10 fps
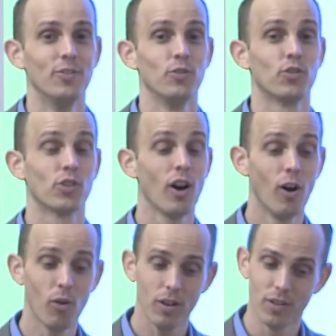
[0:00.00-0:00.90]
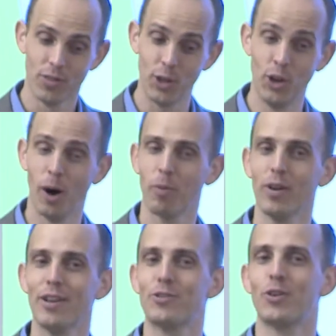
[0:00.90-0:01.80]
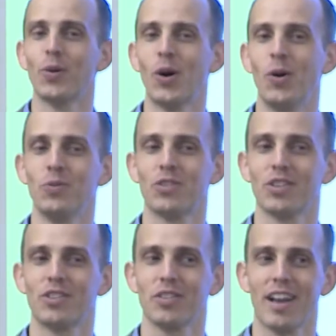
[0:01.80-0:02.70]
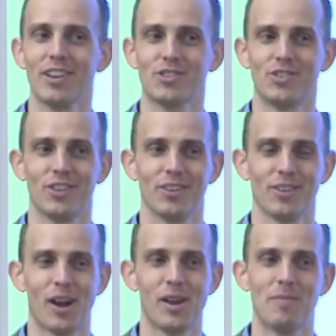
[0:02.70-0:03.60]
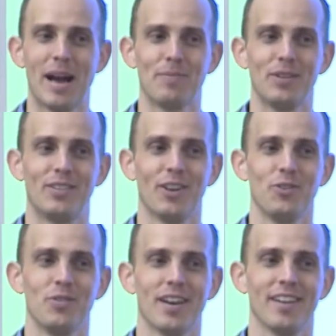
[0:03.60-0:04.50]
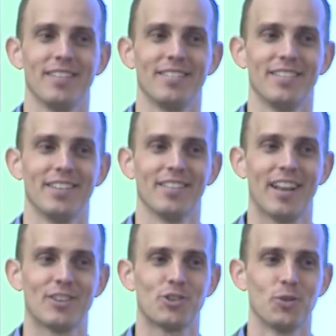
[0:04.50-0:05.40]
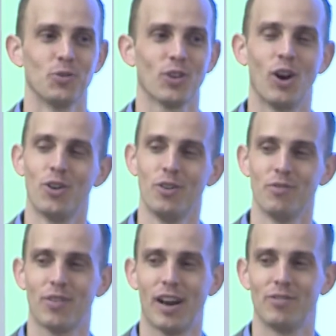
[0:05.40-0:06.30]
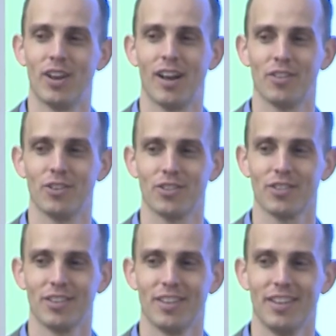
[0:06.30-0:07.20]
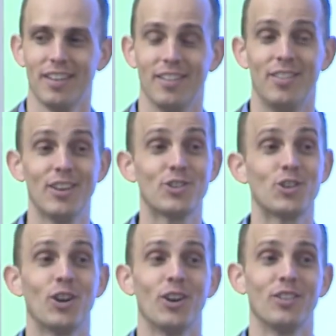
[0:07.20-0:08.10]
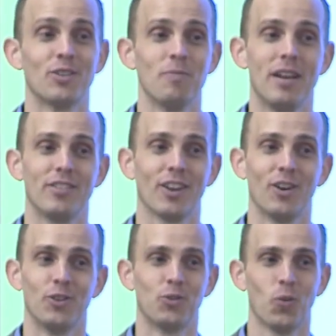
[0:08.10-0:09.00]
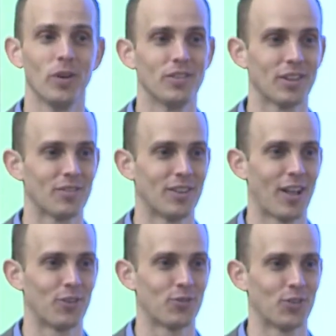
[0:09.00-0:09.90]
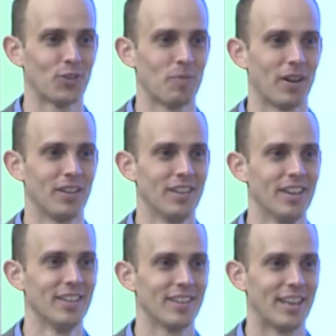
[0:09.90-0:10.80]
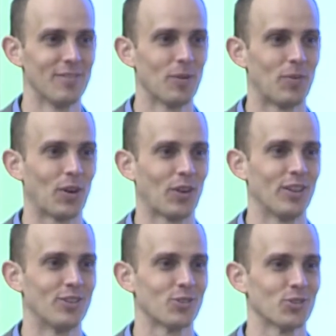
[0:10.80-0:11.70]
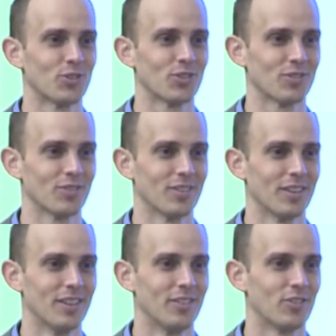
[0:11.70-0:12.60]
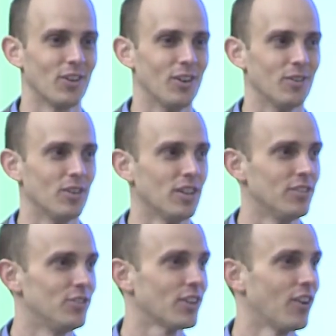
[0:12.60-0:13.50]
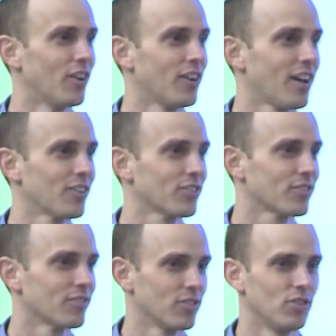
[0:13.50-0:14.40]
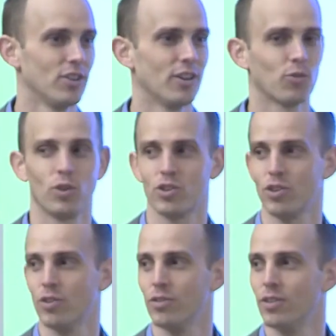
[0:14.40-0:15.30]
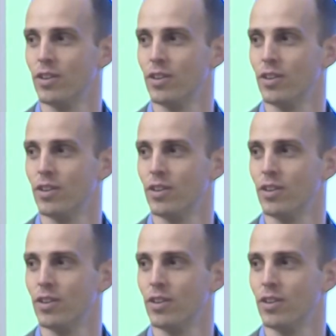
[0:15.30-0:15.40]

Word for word: so the number has grown since last year. I am happy to tell you that. Last year it was $105. This year, it's an amazing $127 for somebody to give up their credentials. So you said $100, you'll get a Switch too.